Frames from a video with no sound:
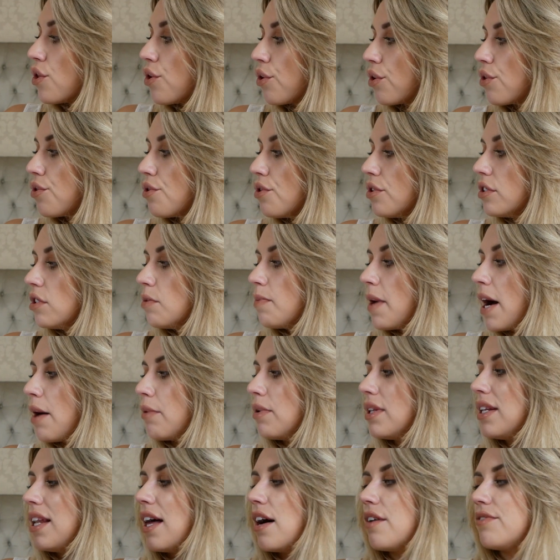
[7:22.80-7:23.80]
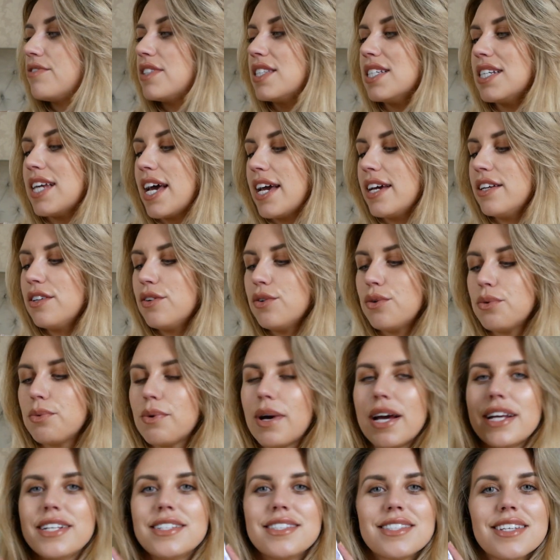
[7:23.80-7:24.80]
You're thought about with love today and
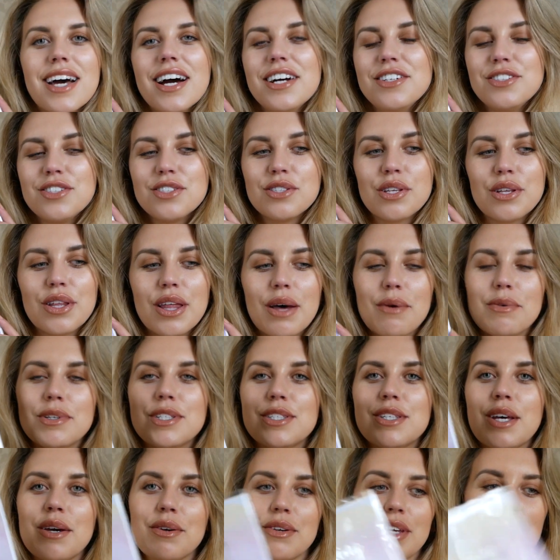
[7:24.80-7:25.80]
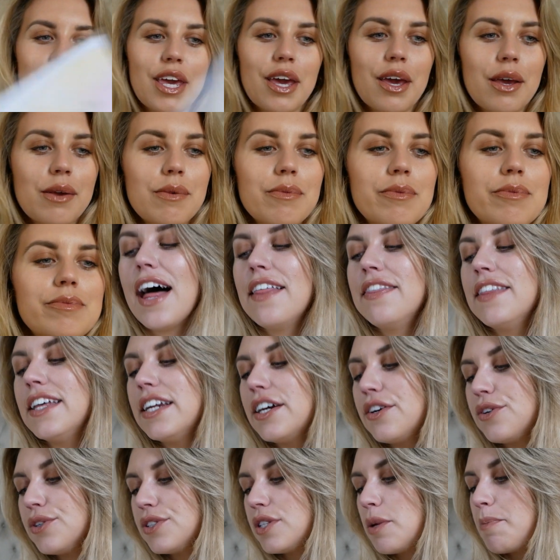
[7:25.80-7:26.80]
always. I just thought that was so cute. And
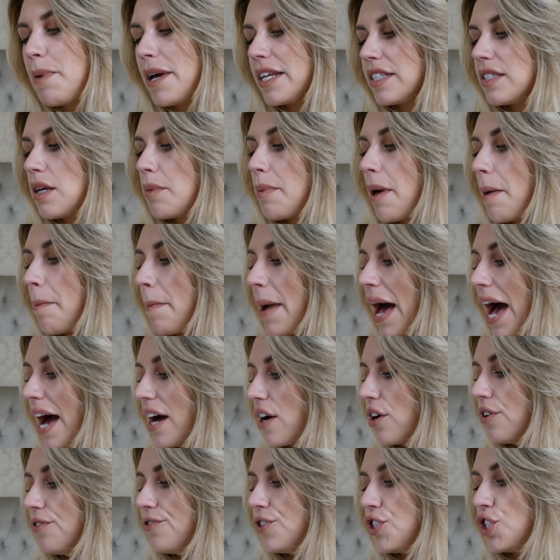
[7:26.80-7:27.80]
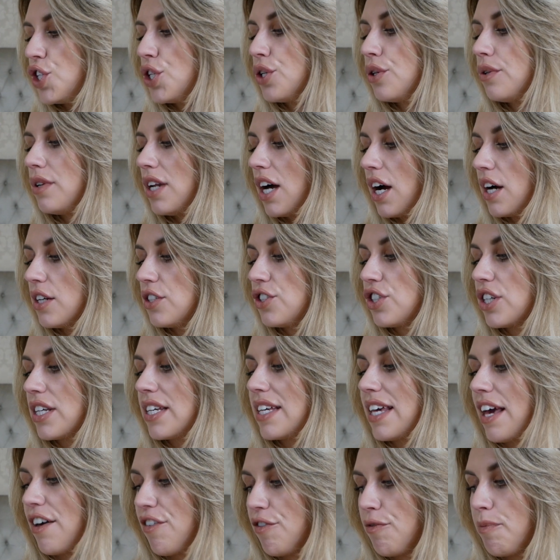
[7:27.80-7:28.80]
then I also picked up a pack of two
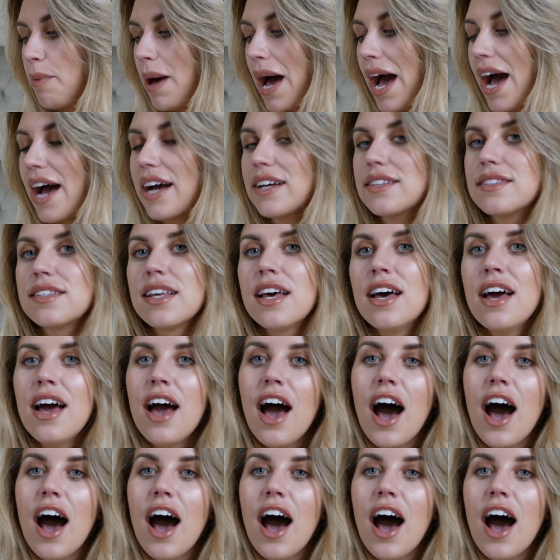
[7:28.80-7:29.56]
large gift bags.